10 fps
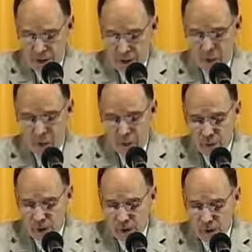what we
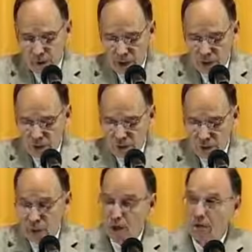read in Revelation
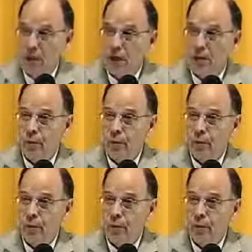12:9,